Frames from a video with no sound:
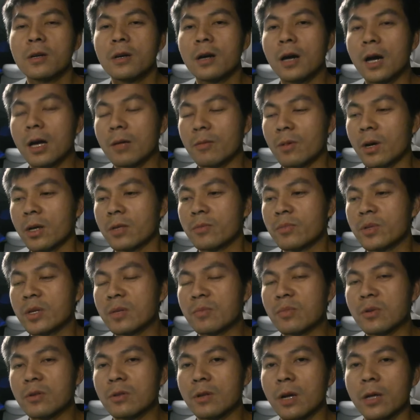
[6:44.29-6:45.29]
help other
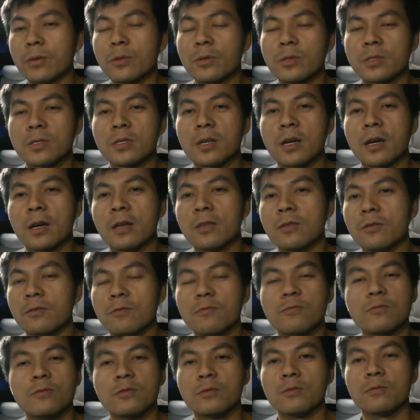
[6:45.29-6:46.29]
people
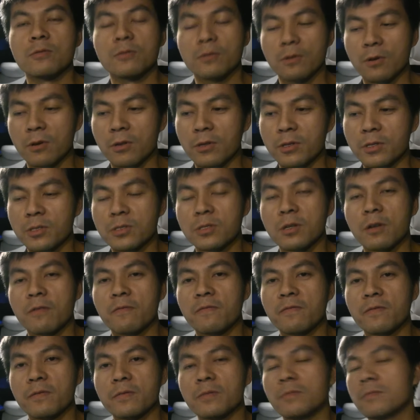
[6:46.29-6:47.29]
understand, you know, all this
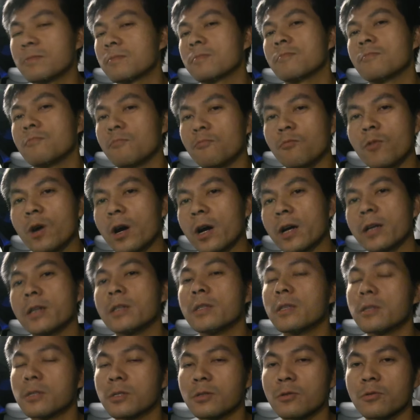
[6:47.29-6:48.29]
stuff and why
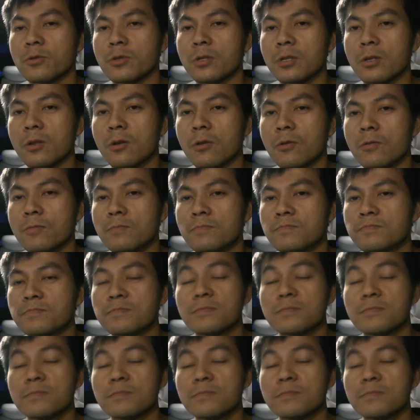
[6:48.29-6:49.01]
it is so slow.